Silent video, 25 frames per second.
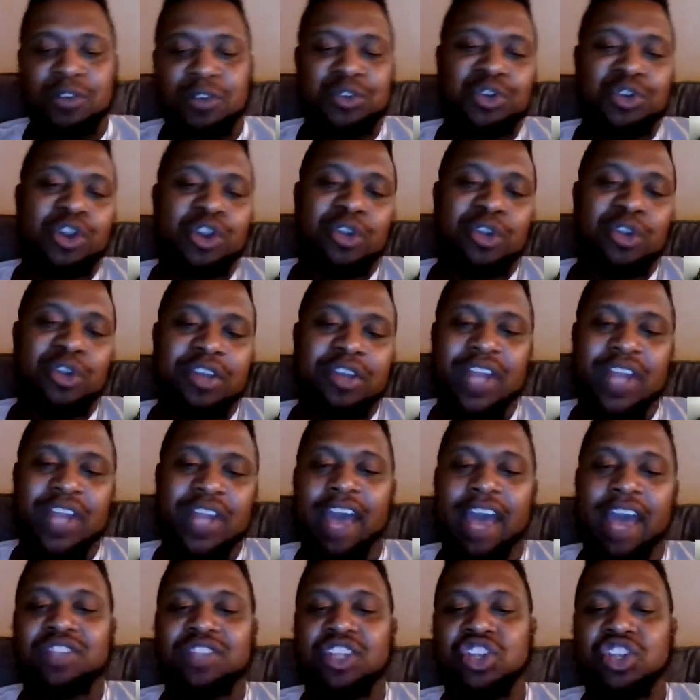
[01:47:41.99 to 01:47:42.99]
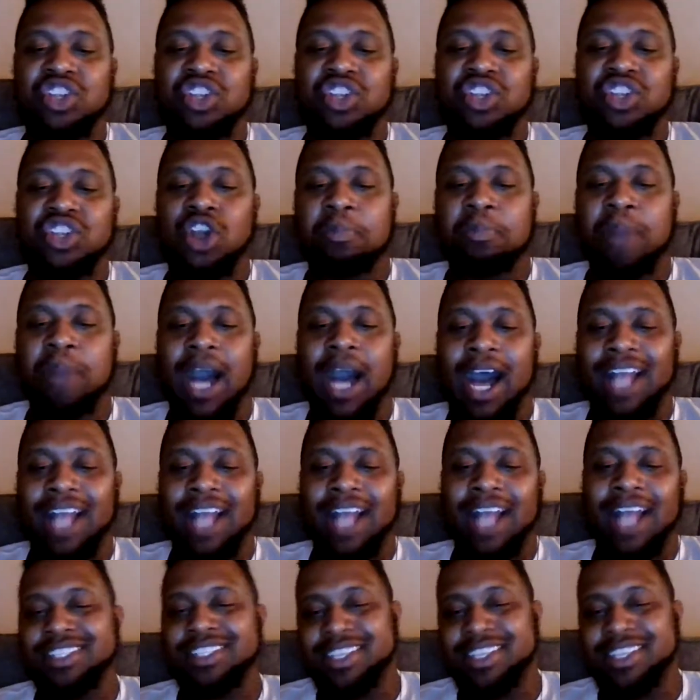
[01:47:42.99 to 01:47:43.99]
You don't even have to know
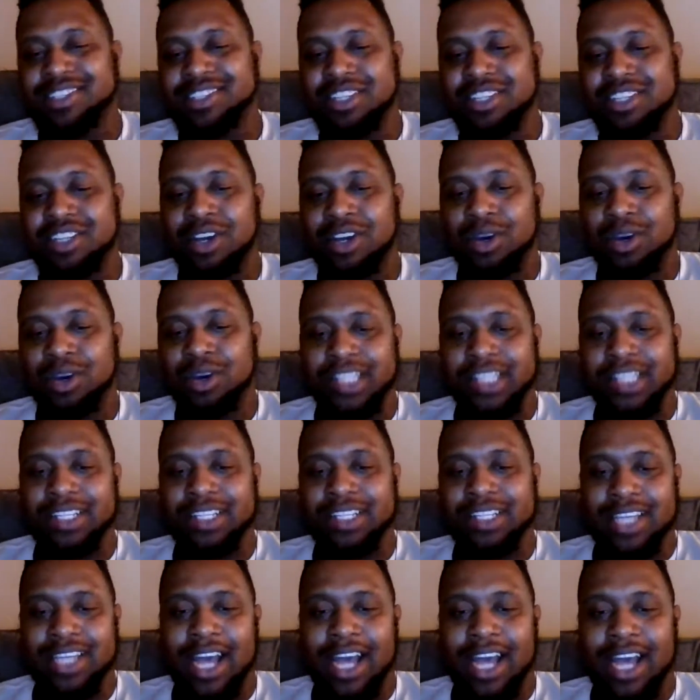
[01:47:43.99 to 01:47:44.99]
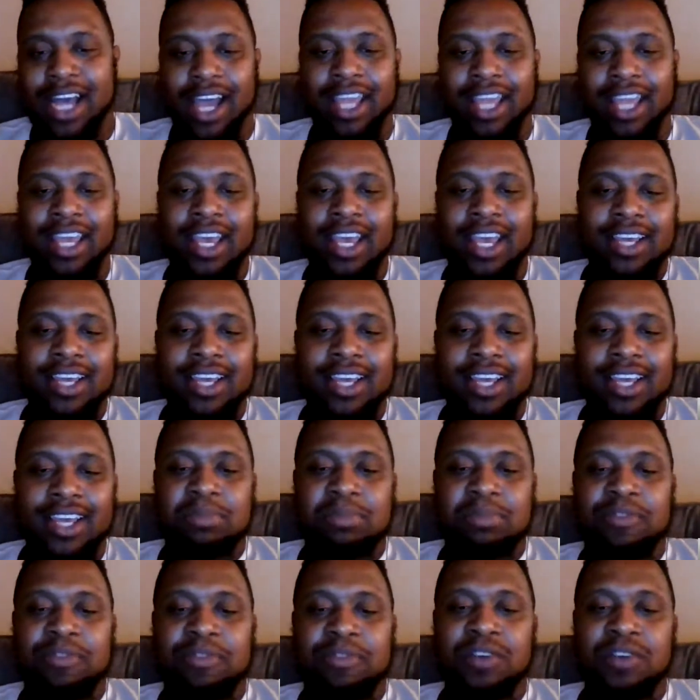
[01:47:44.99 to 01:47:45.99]
politics to know that this guy is
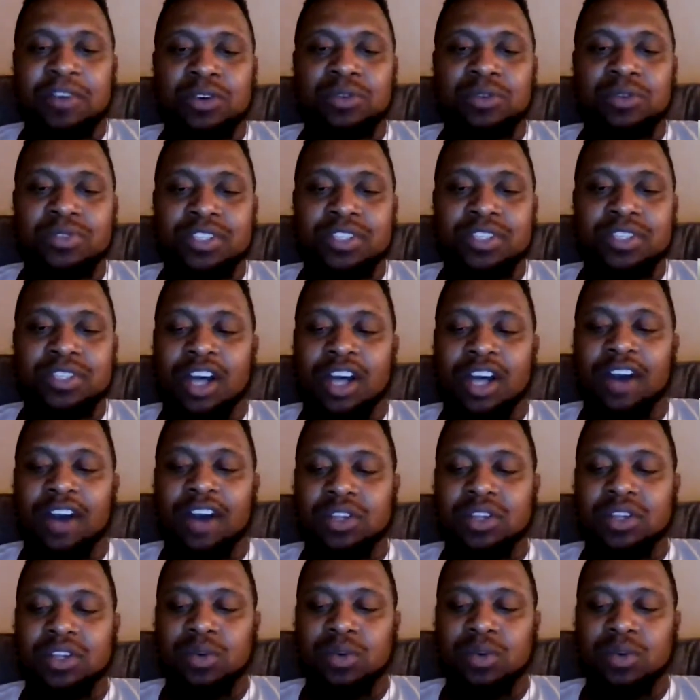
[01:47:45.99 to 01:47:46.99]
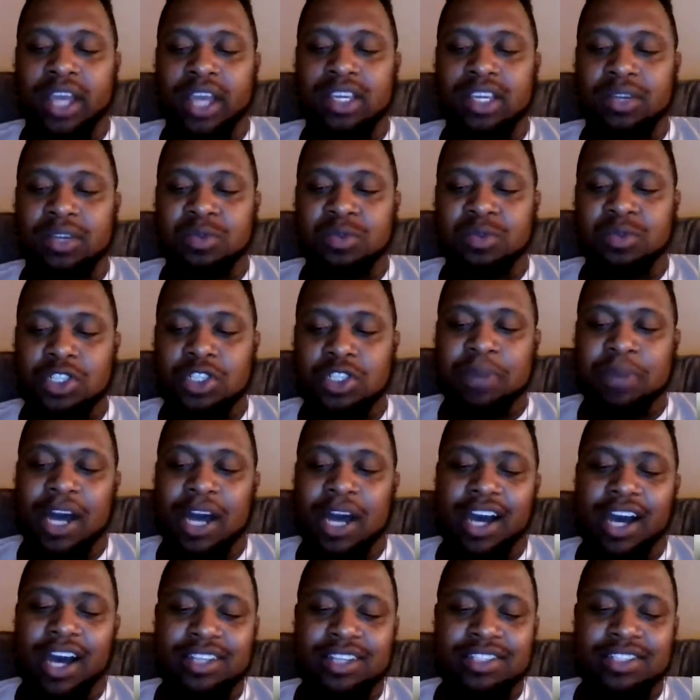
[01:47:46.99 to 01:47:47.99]
a buffoon, just off the way he
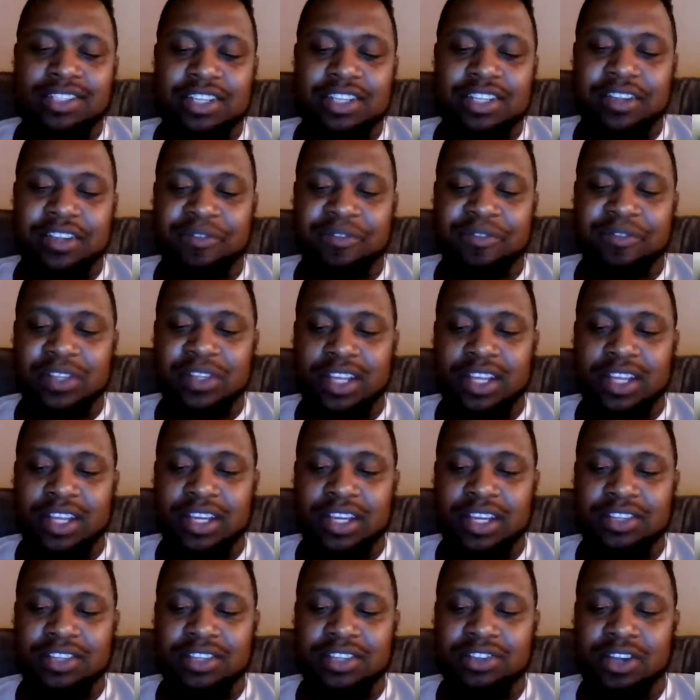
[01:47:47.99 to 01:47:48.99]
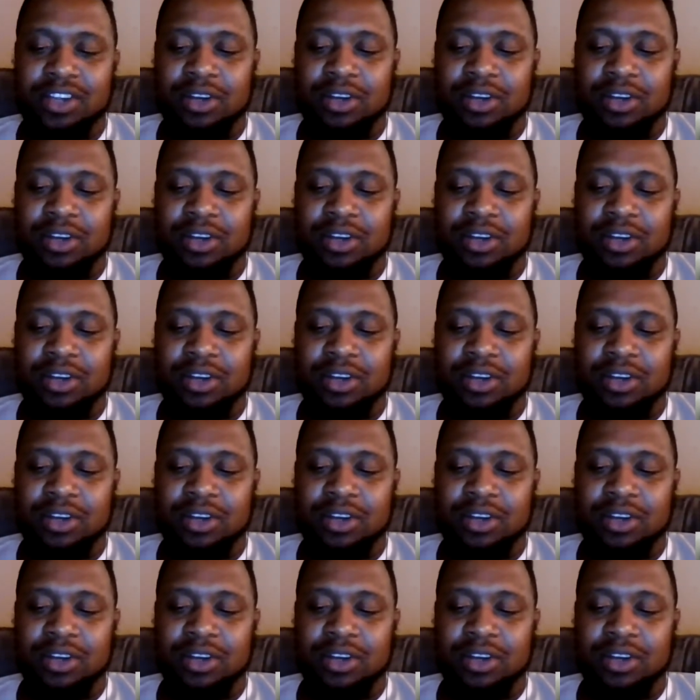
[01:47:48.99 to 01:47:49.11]
responds to different things.